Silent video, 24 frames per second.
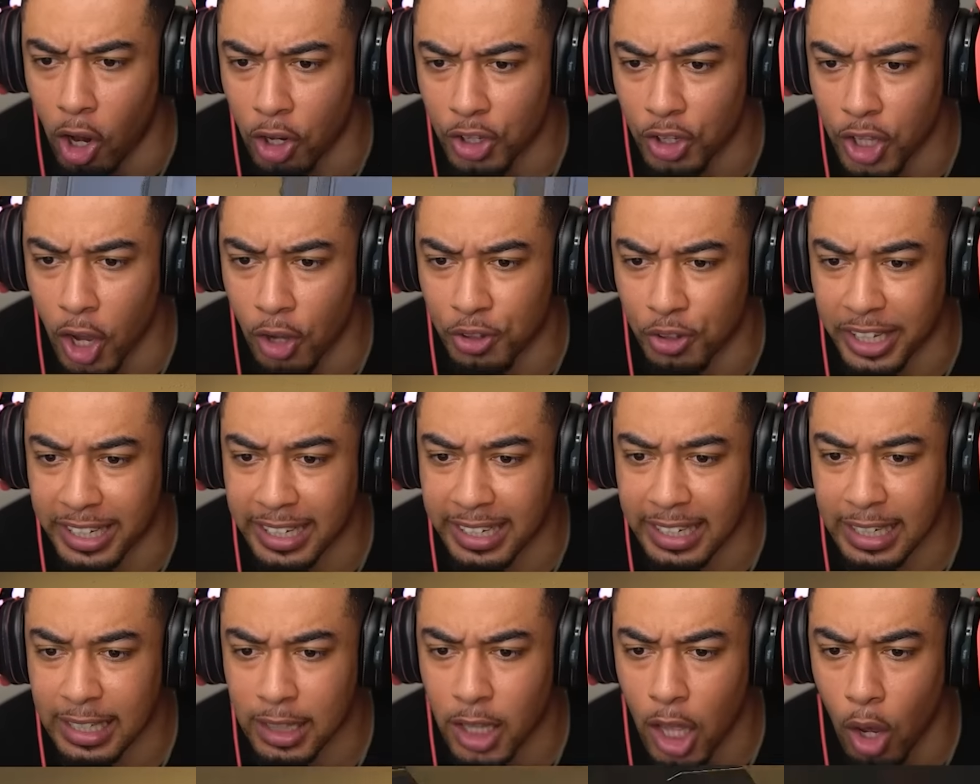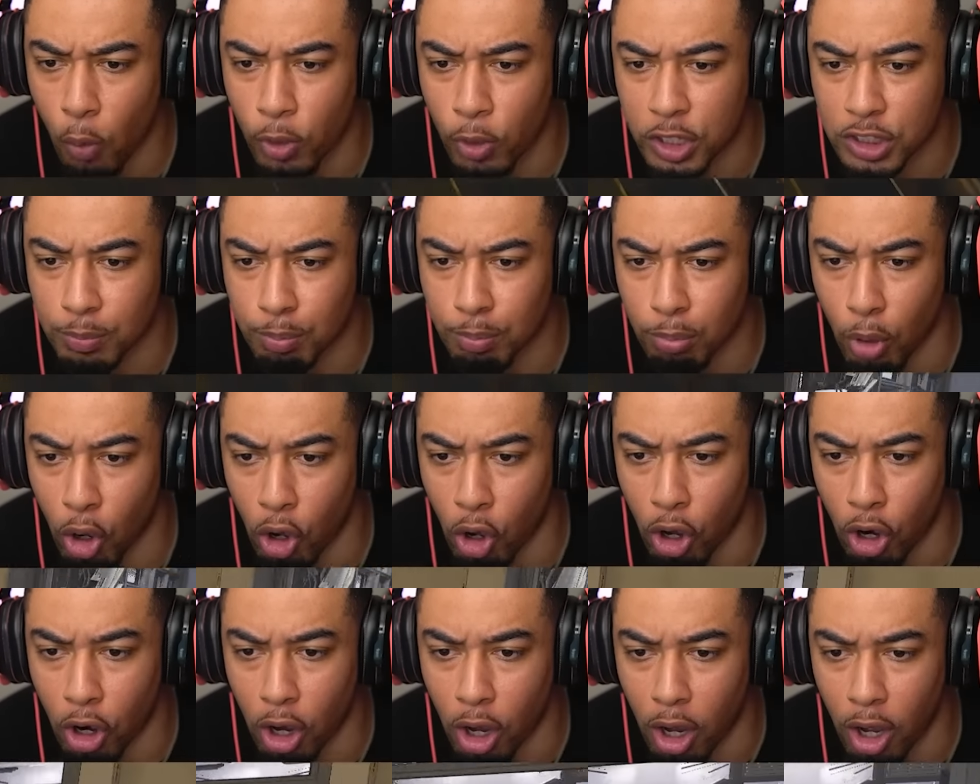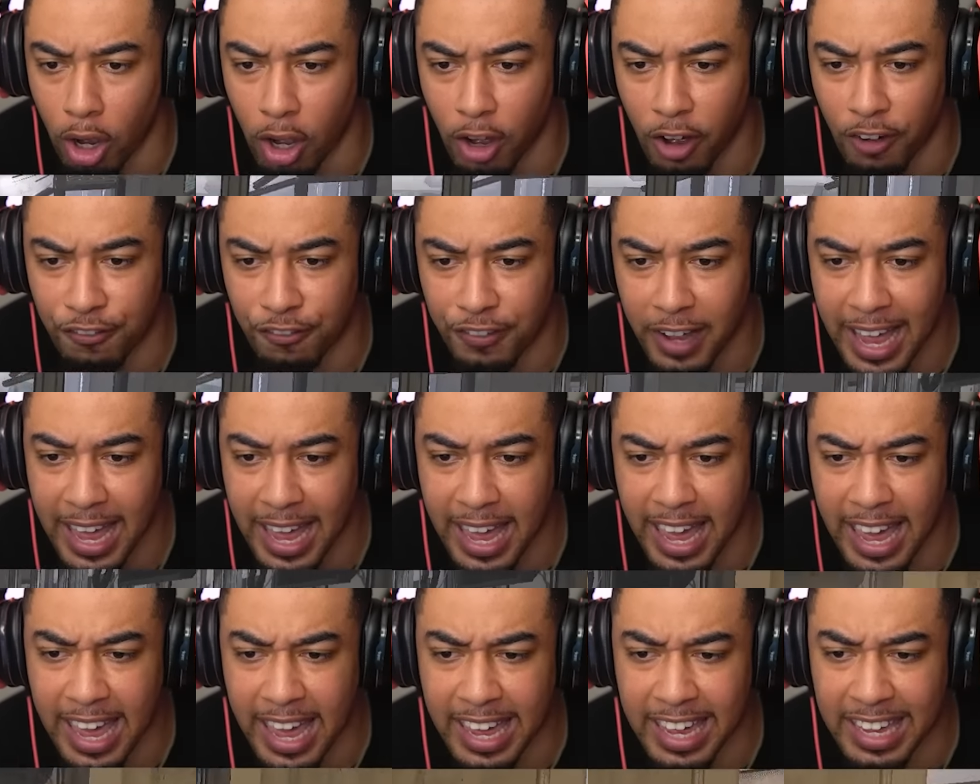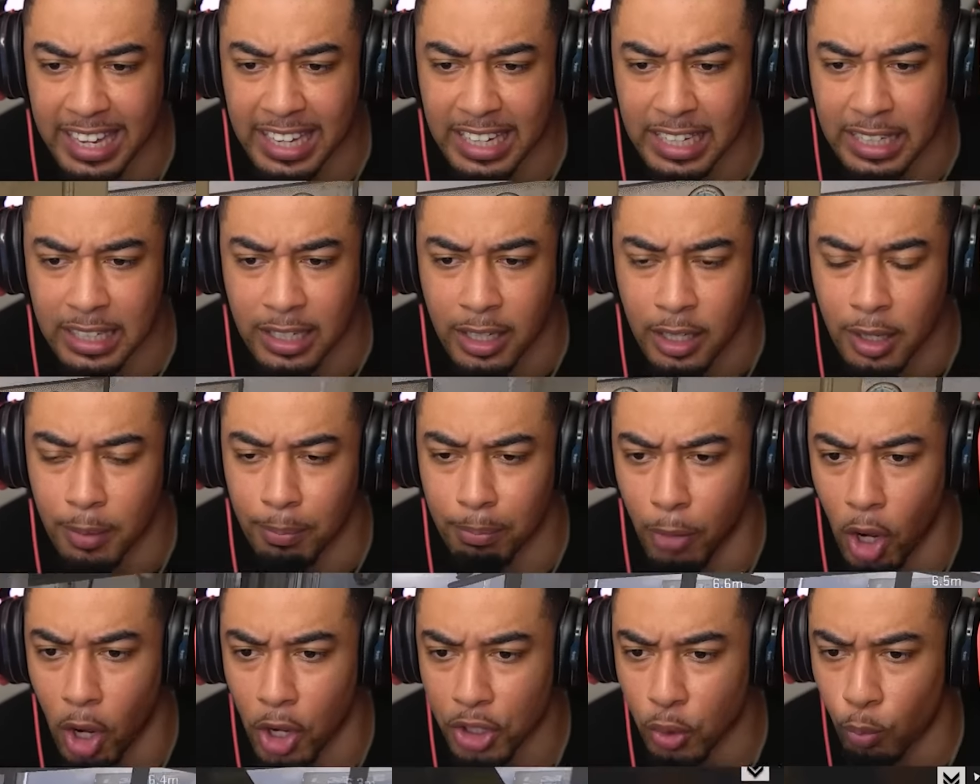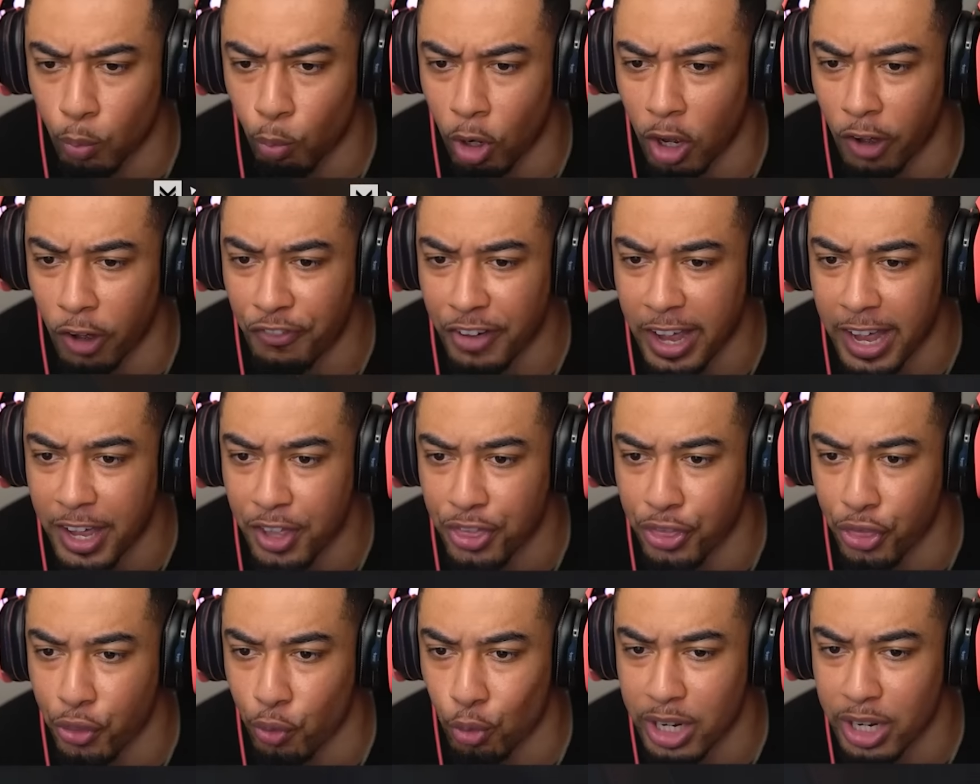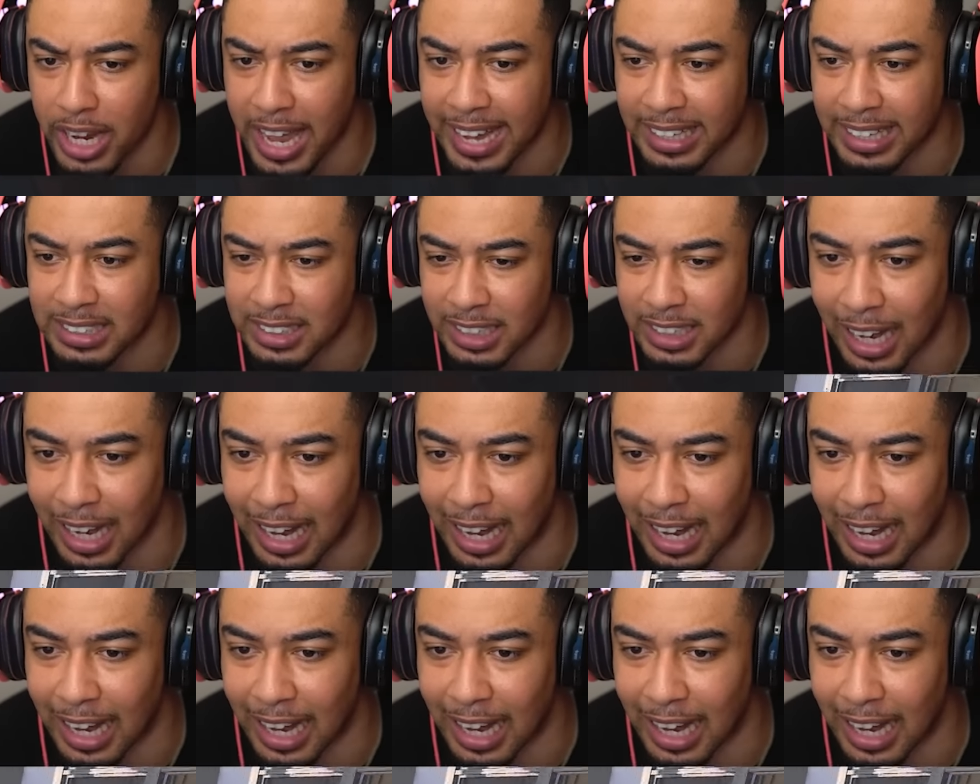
Although the Kilo was more of a Modern Warfare 3